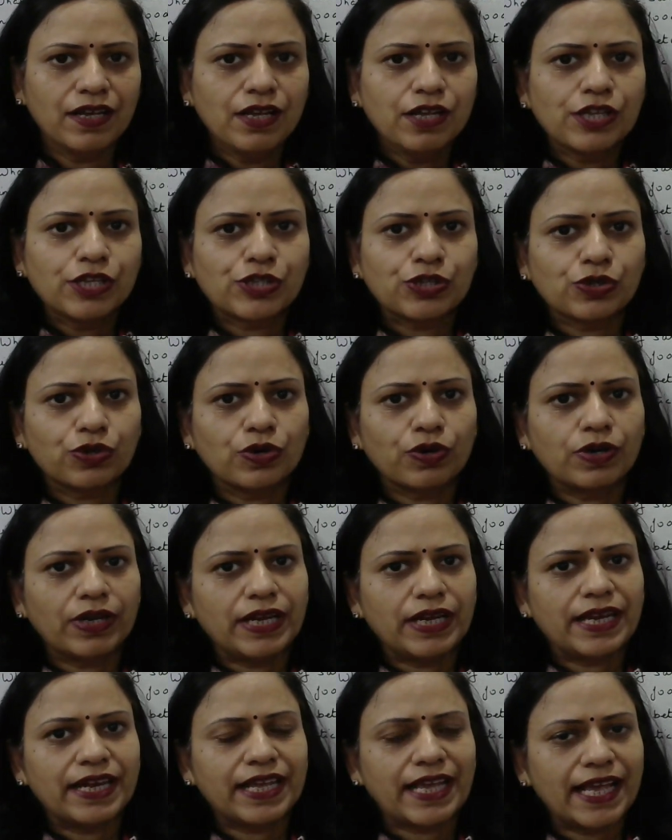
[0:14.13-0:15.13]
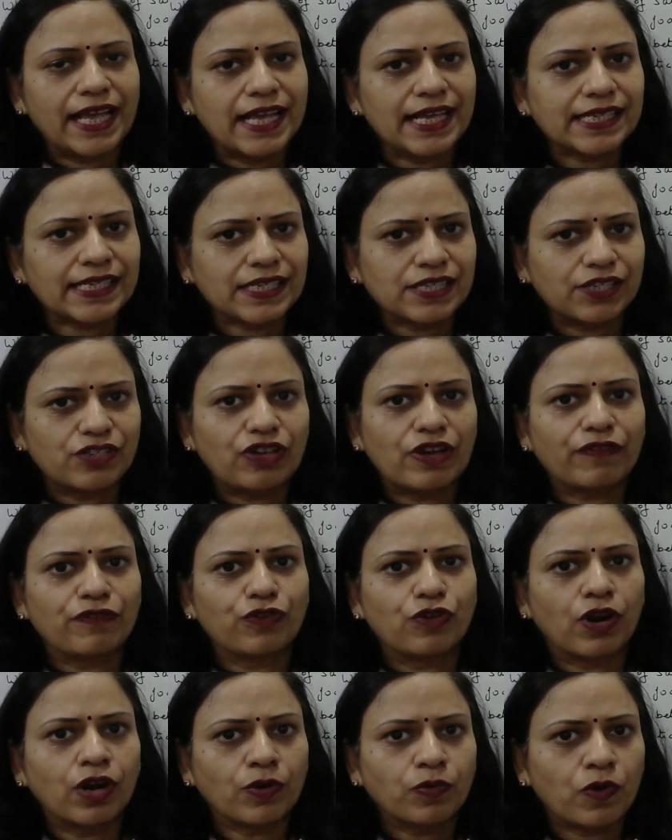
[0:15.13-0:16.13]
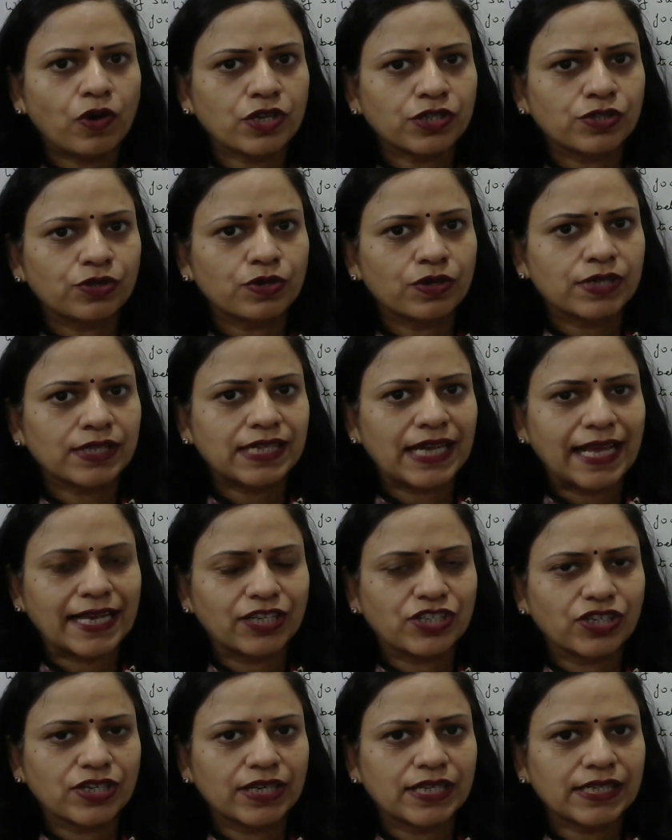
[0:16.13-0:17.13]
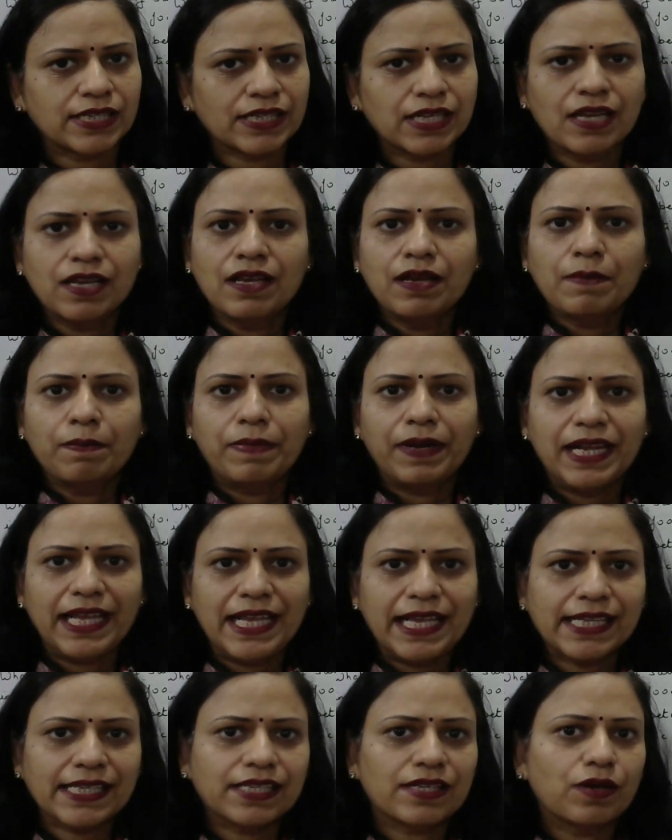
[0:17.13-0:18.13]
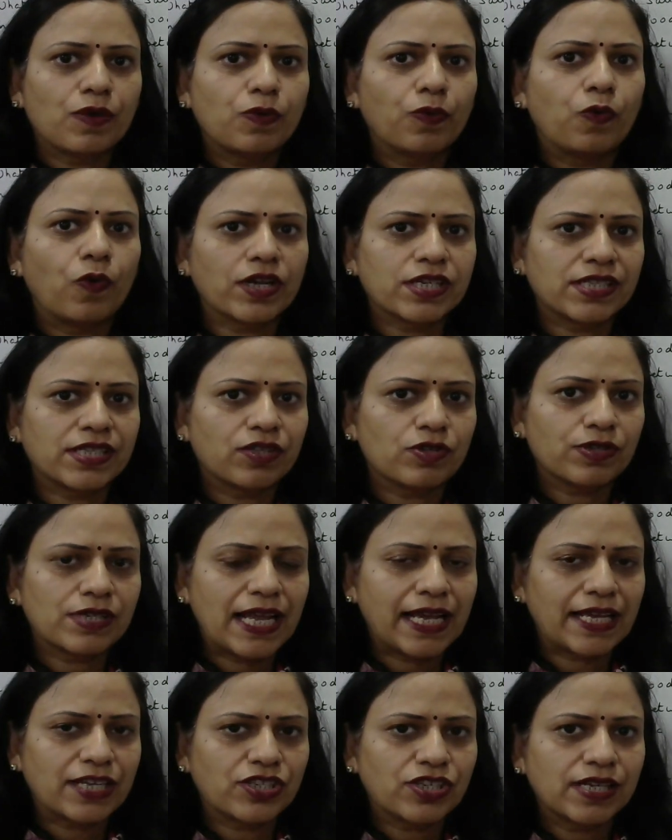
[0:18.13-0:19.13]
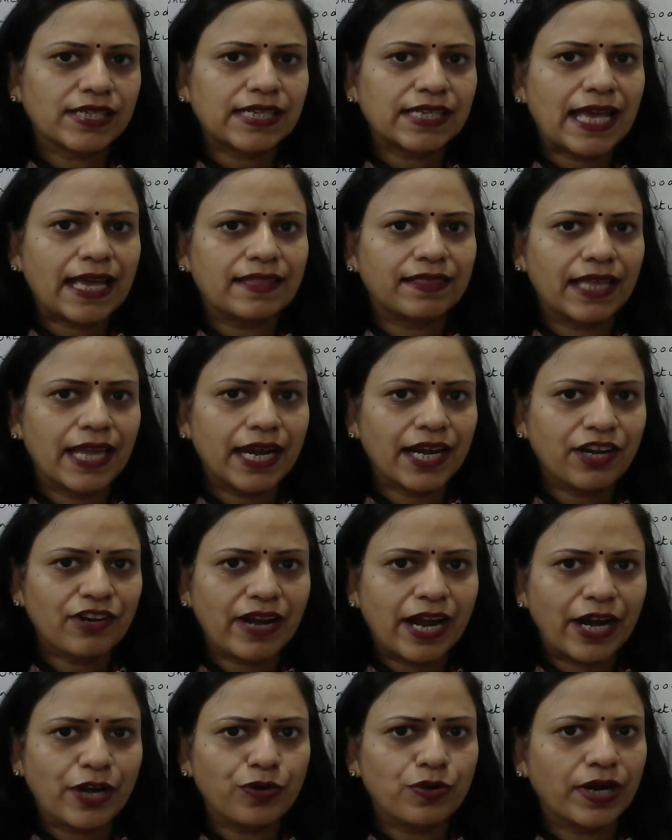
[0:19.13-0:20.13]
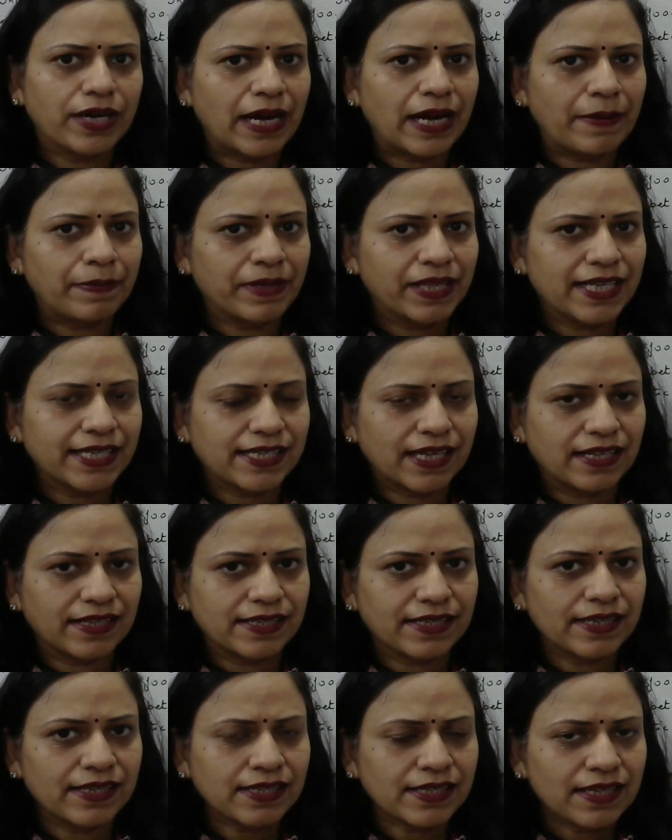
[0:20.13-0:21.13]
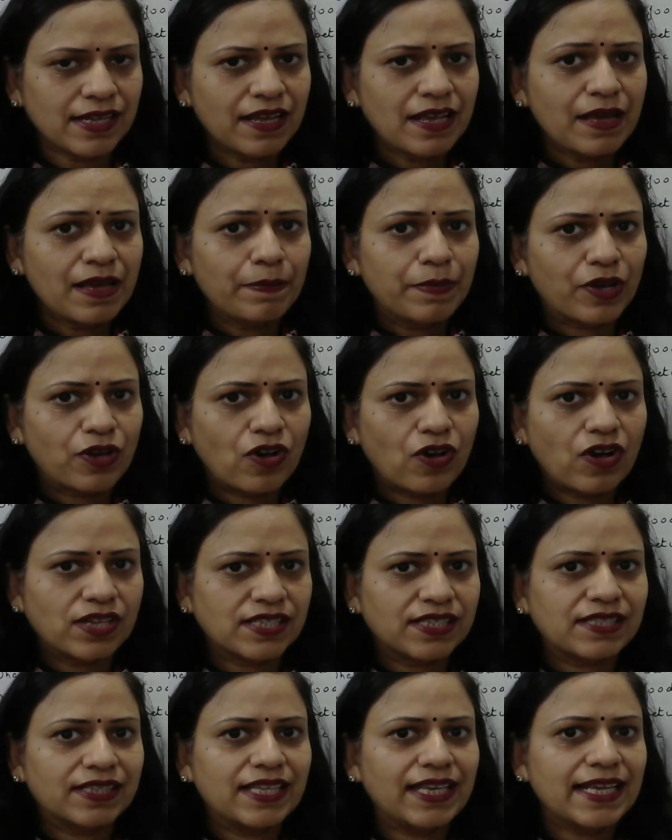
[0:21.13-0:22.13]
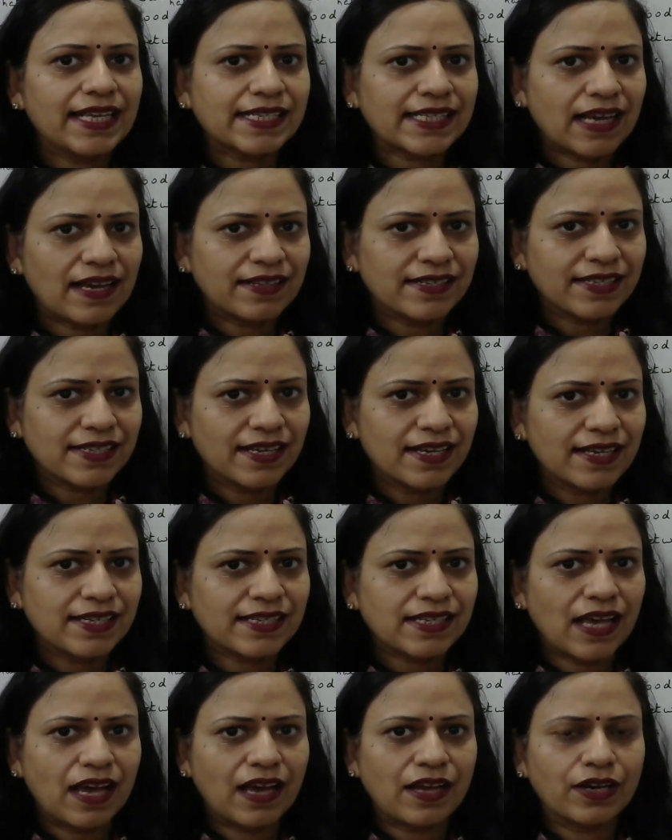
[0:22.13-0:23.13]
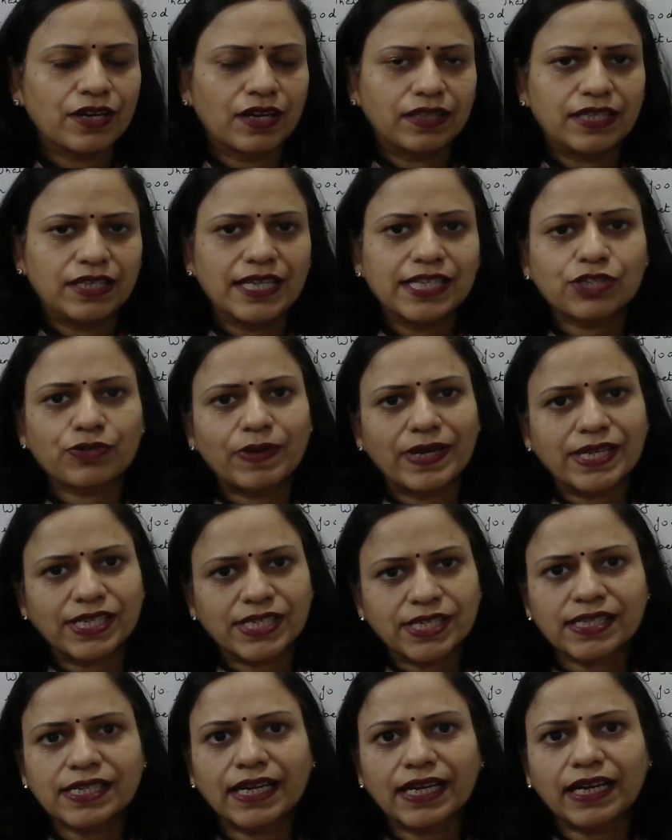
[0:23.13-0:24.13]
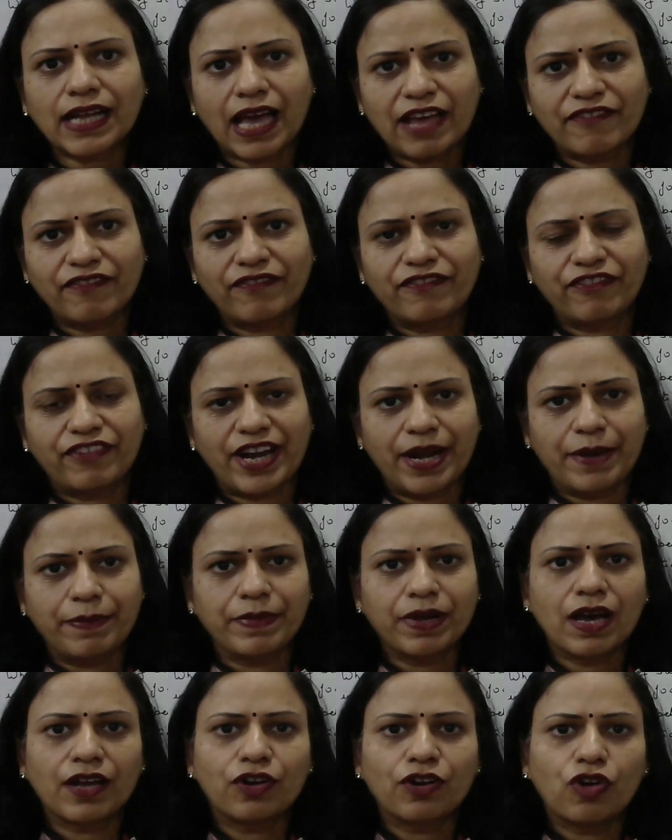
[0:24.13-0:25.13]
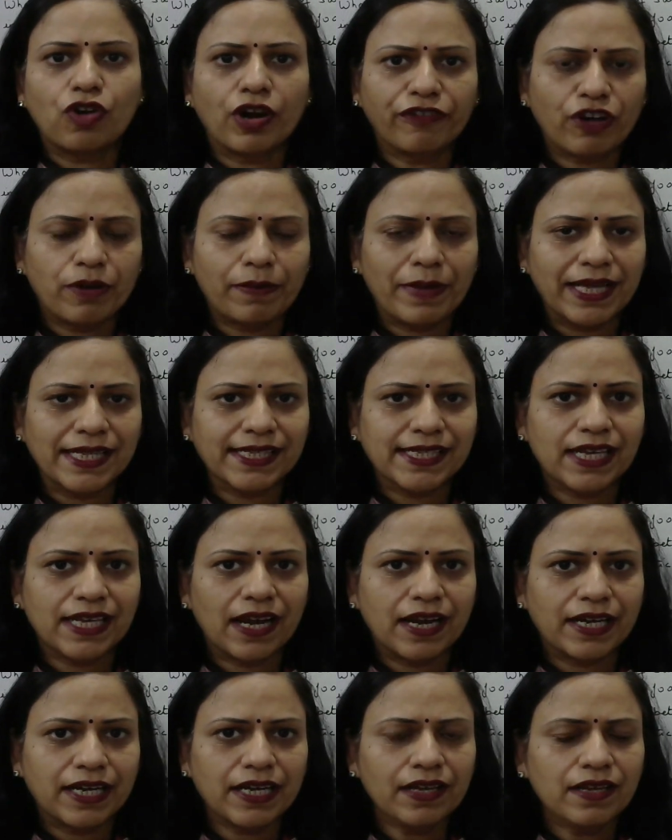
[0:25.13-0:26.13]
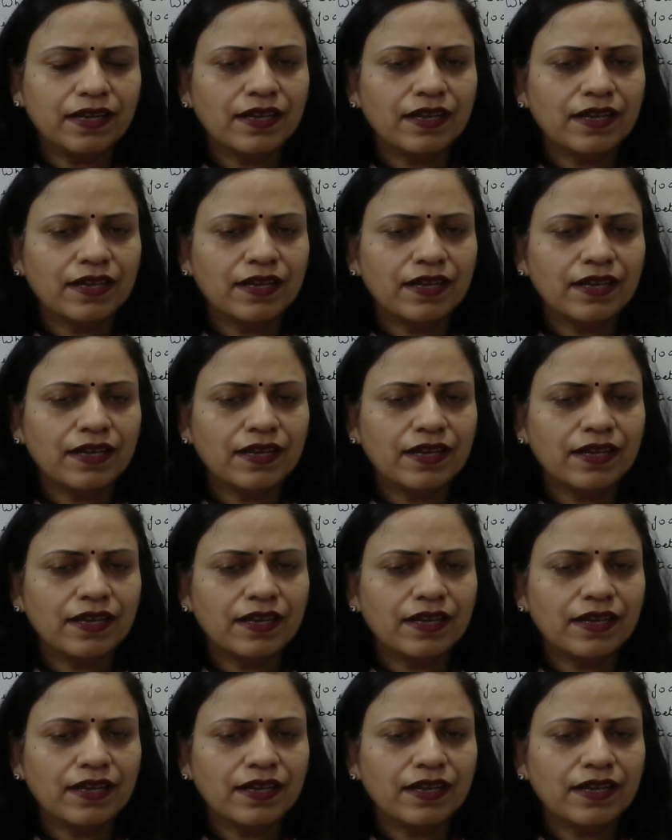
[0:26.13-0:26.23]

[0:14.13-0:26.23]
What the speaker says: So in case you have not watched those lectures, please watch those lectures and then try to attempt these answers, because these answers and these questions that I have framed are not from NCERT.